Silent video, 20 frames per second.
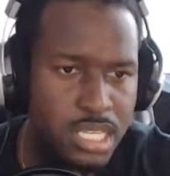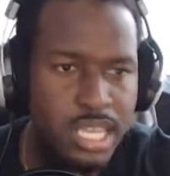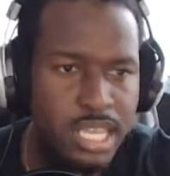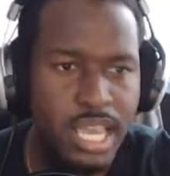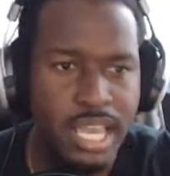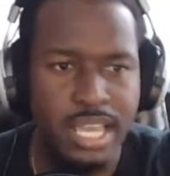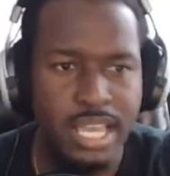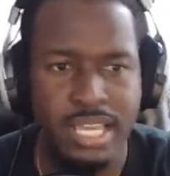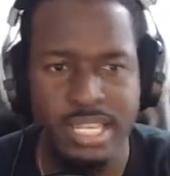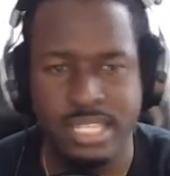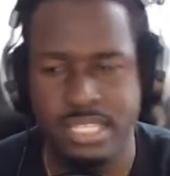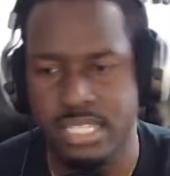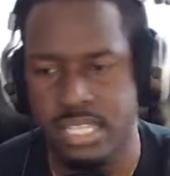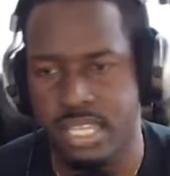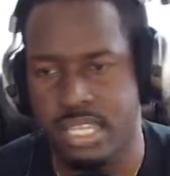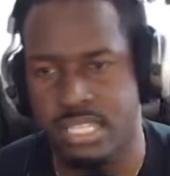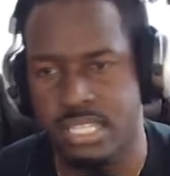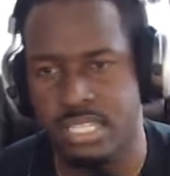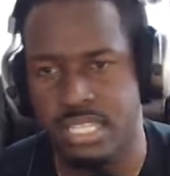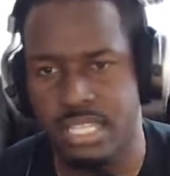Yes.
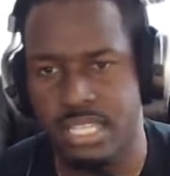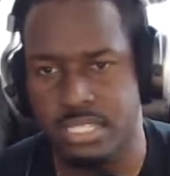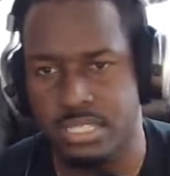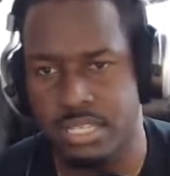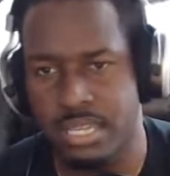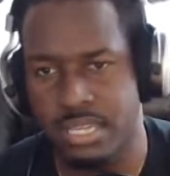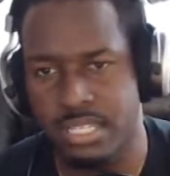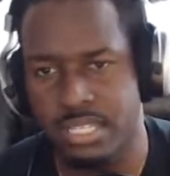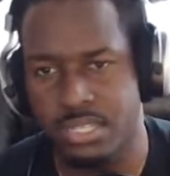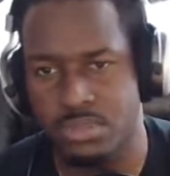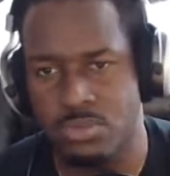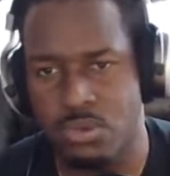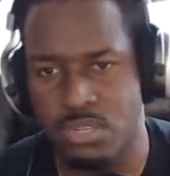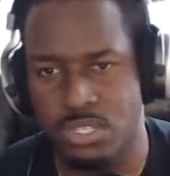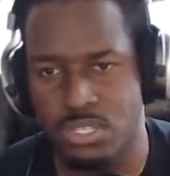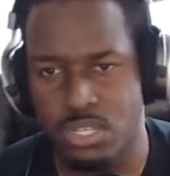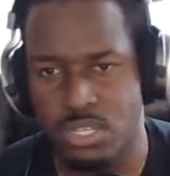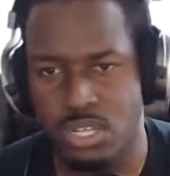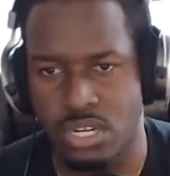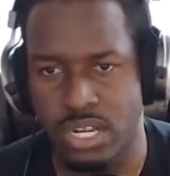I didn't watch a lot.